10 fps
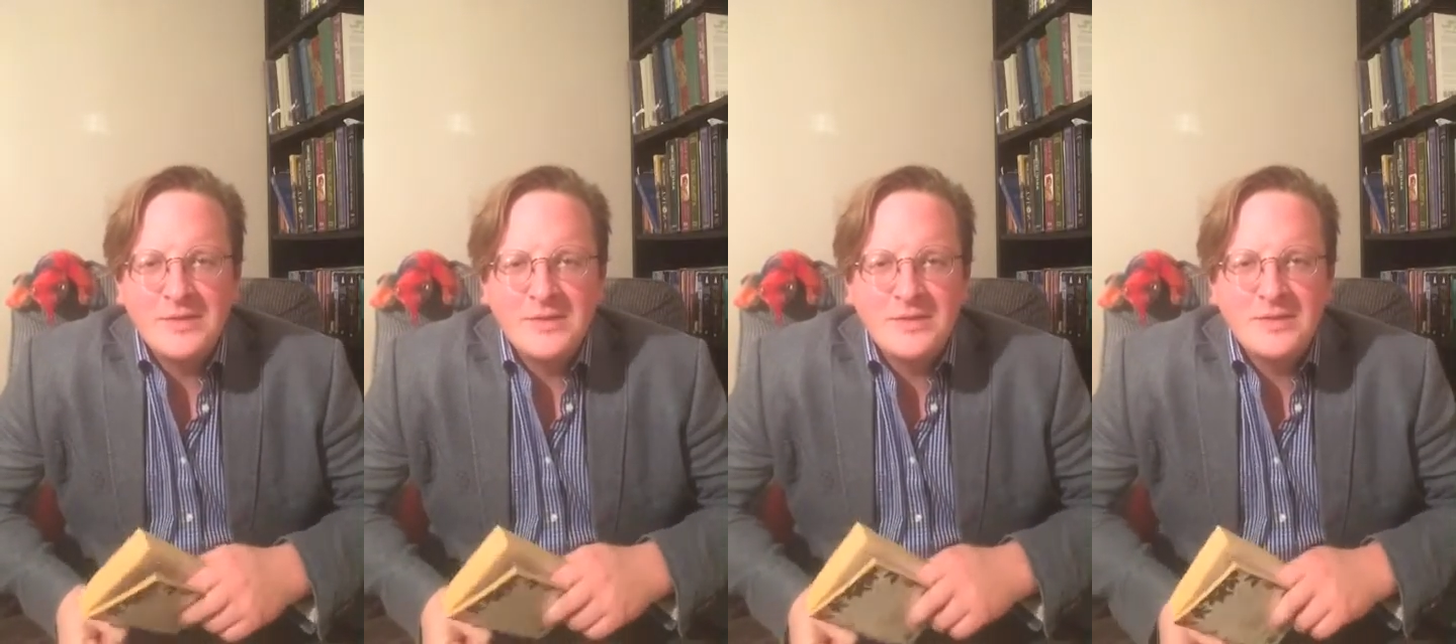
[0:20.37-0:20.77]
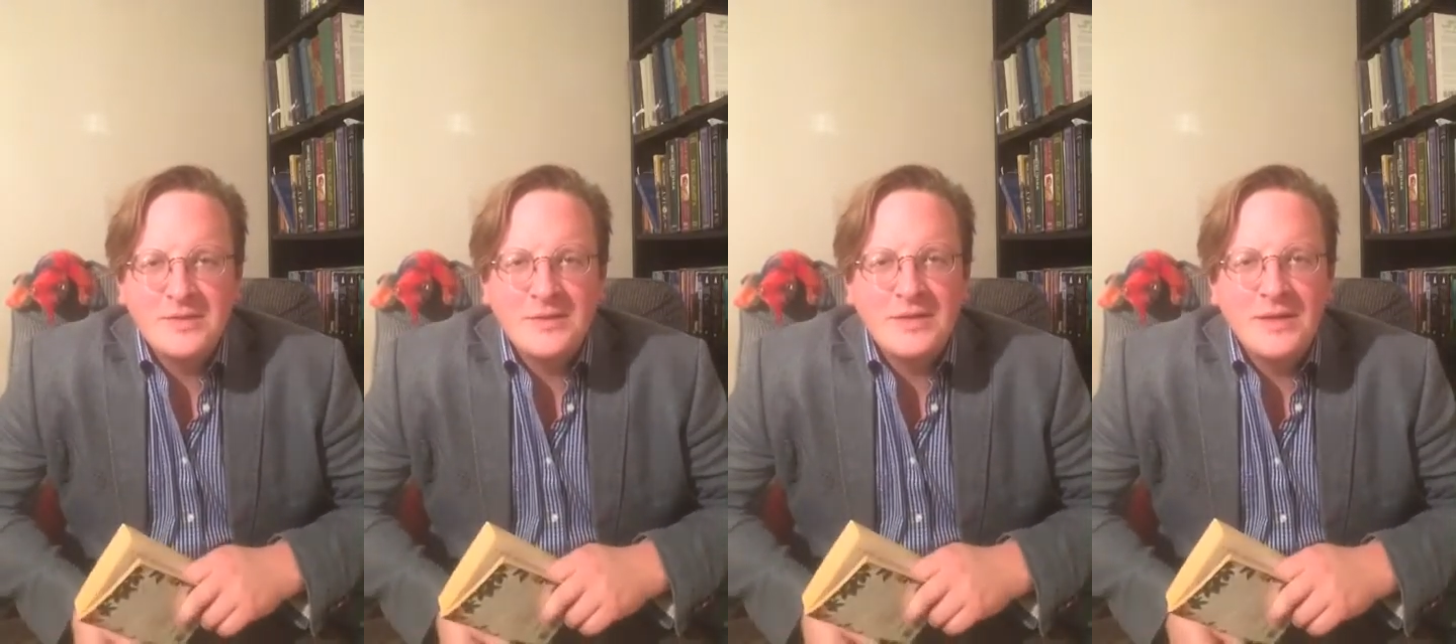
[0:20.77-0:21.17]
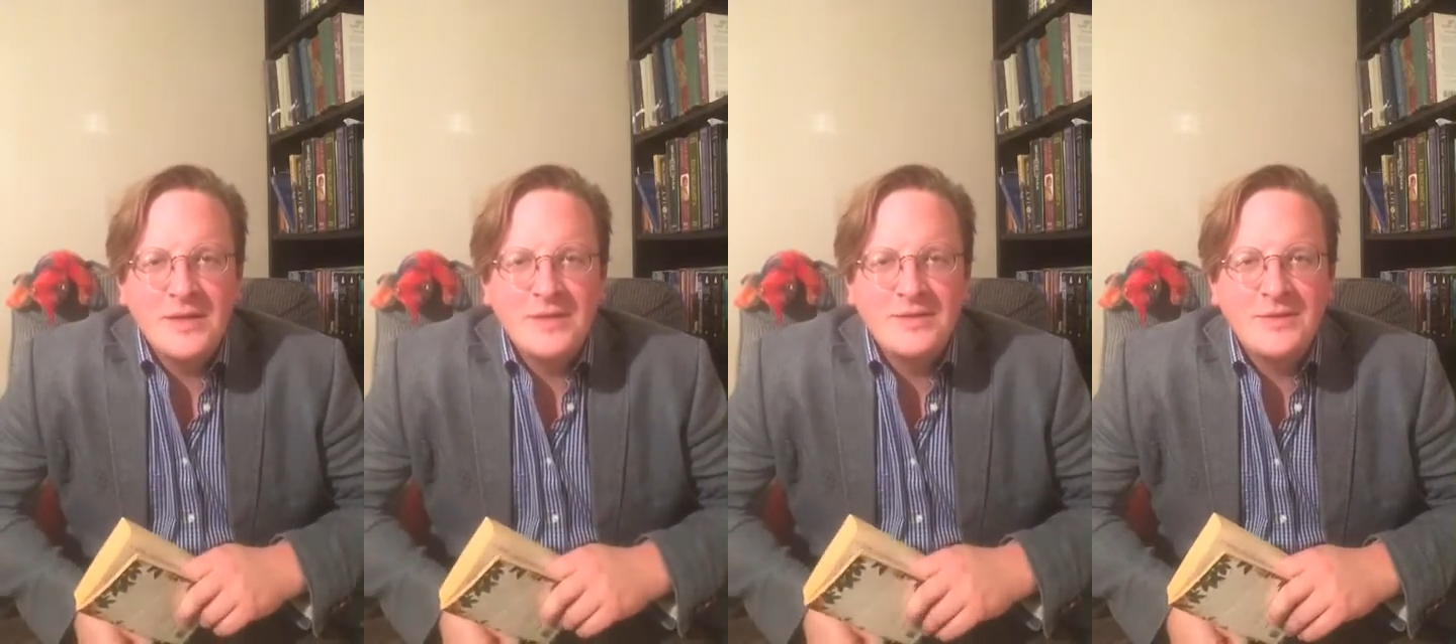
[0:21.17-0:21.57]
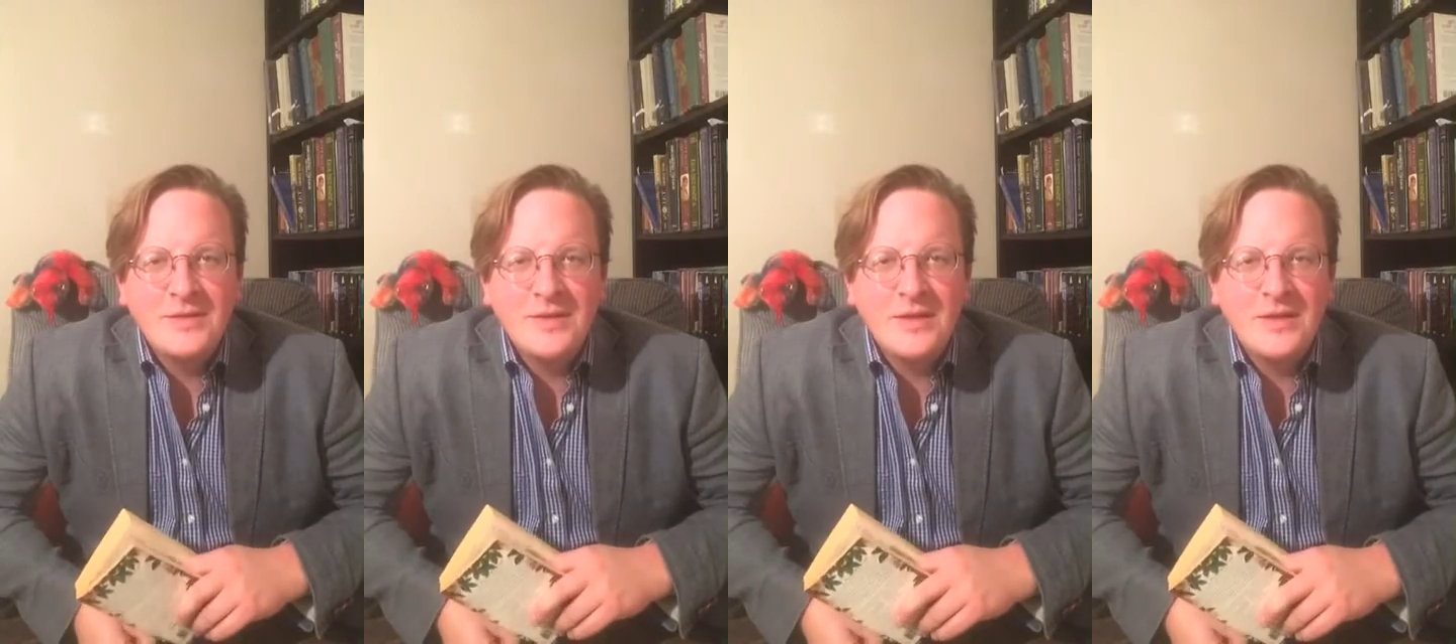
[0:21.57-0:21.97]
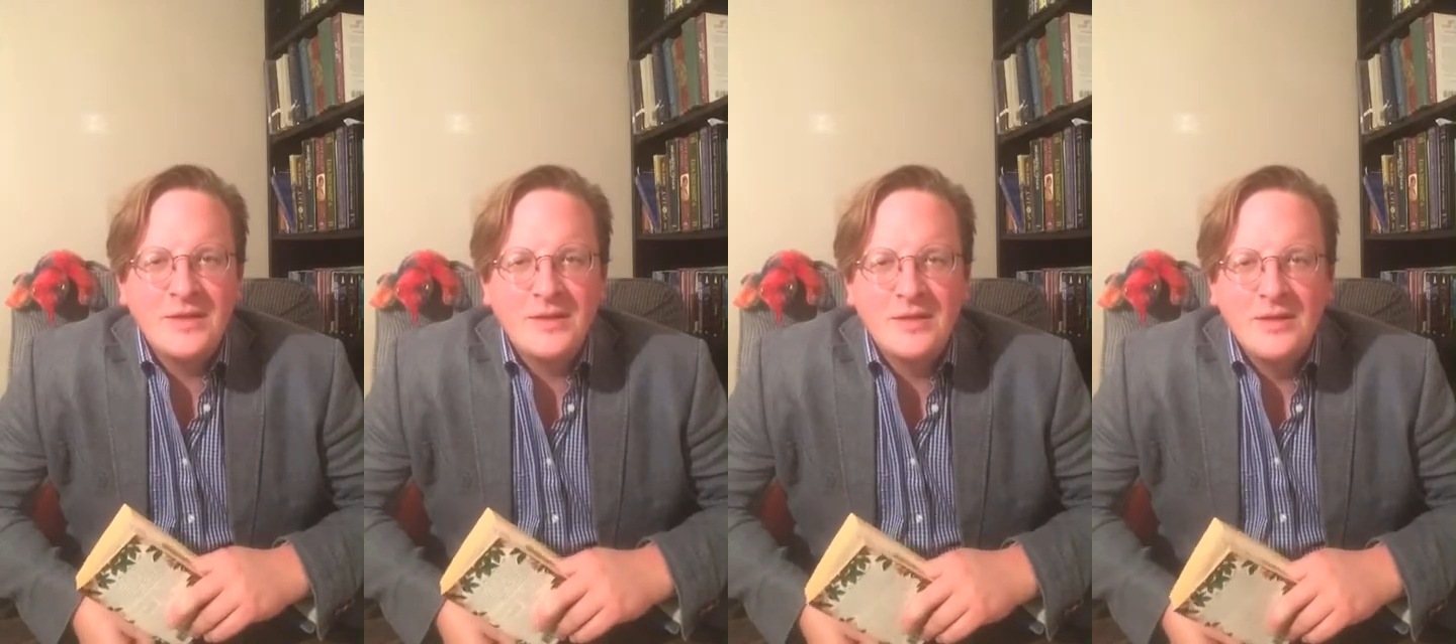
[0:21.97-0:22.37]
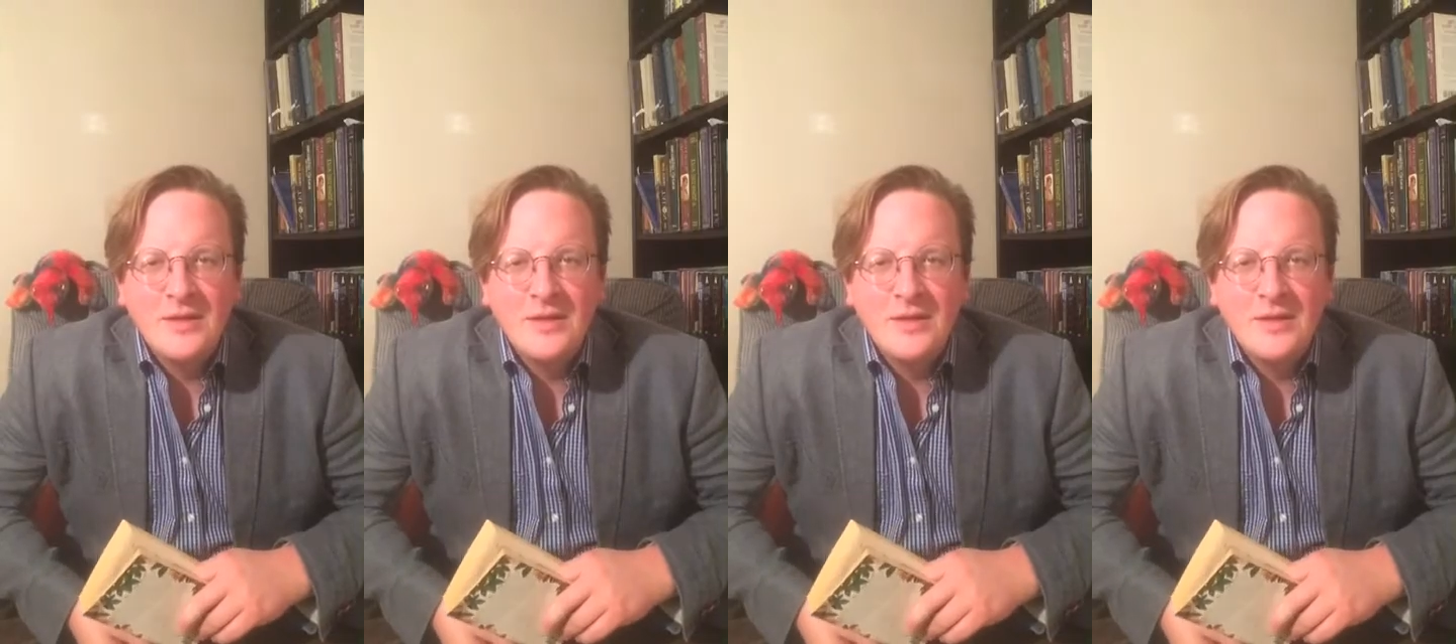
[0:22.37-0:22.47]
us. Let's see.